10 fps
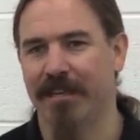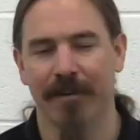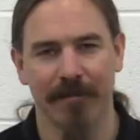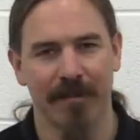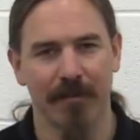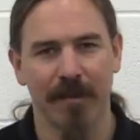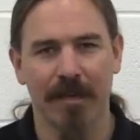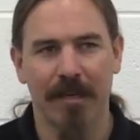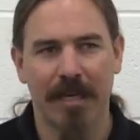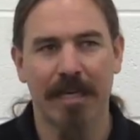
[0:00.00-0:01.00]
You know, there,
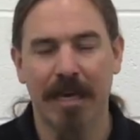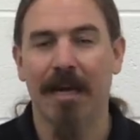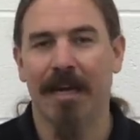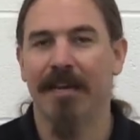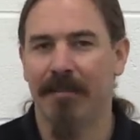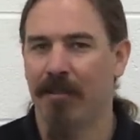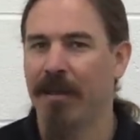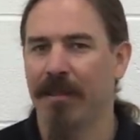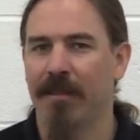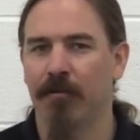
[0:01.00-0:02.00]
he'd got, he
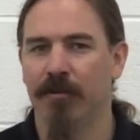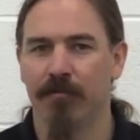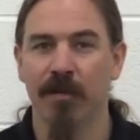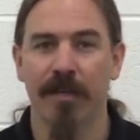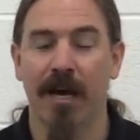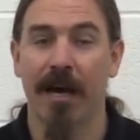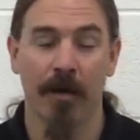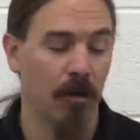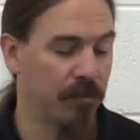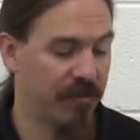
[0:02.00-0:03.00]
thought that there was really high
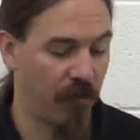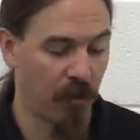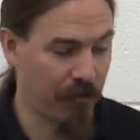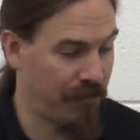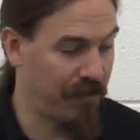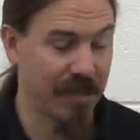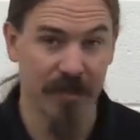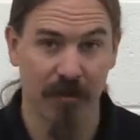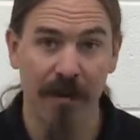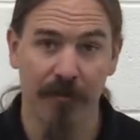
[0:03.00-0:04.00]
hopes for
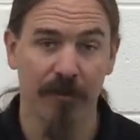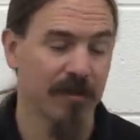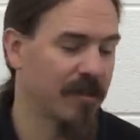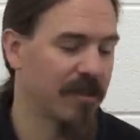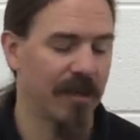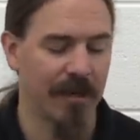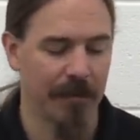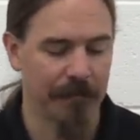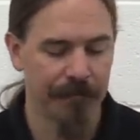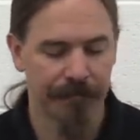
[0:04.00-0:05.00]
these rifles.
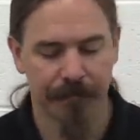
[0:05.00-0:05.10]
Um,